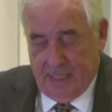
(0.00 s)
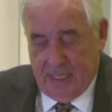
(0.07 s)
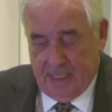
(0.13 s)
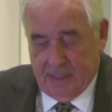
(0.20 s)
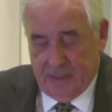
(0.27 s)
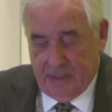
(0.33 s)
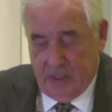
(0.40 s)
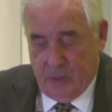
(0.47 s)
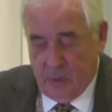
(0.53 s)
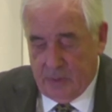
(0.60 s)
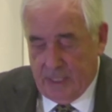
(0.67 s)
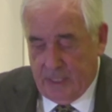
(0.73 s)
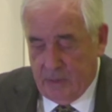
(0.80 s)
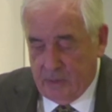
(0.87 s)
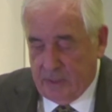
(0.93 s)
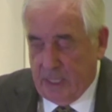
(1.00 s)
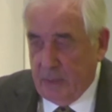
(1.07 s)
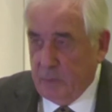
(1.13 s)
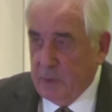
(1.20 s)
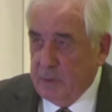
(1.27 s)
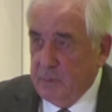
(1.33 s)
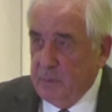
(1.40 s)
No doubt I
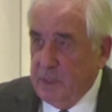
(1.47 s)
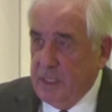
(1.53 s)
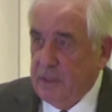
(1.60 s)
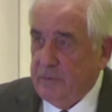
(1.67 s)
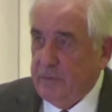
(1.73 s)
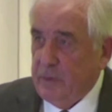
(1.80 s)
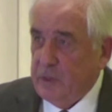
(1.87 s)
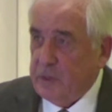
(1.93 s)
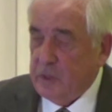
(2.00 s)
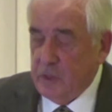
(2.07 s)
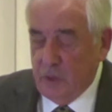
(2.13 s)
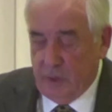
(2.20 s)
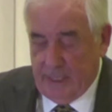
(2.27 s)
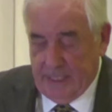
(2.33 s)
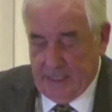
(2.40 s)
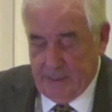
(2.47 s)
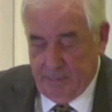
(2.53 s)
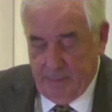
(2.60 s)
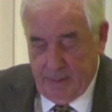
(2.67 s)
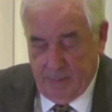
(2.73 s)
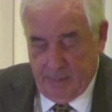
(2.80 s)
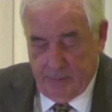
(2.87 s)
wouldn't be the first 2-legged
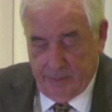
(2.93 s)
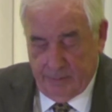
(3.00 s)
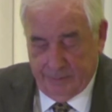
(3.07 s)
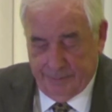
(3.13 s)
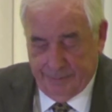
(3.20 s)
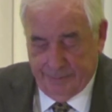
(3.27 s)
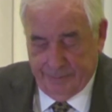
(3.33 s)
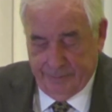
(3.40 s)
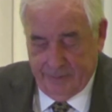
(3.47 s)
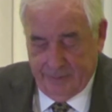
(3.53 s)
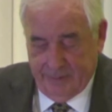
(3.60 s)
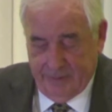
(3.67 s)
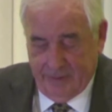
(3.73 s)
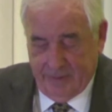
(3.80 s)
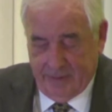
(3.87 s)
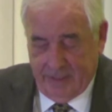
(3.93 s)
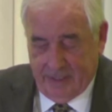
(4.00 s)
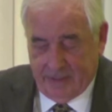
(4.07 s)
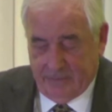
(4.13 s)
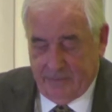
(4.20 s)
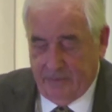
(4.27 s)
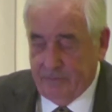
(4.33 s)
member
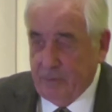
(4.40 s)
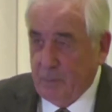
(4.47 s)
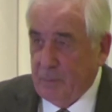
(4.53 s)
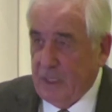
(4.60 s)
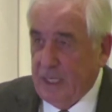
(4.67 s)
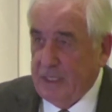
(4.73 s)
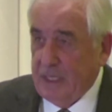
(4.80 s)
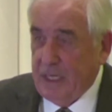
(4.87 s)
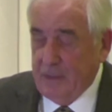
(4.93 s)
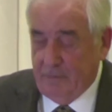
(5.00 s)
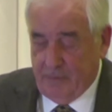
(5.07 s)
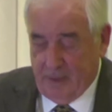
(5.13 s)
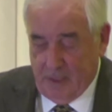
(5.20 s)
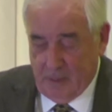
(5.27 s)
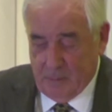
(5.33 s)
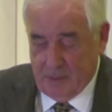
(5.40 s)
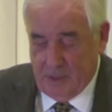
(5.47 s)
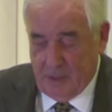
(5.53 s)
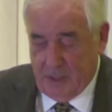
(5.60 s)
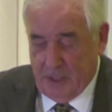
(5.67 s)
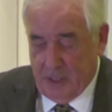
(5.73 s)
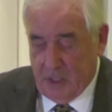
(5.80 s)
from Glengate Farms in
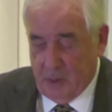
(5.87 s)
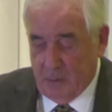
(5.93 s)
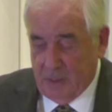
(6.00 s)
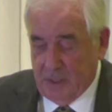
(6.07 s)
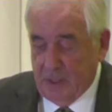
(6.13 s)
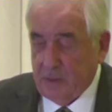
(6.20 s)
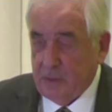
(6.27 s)
the hall without the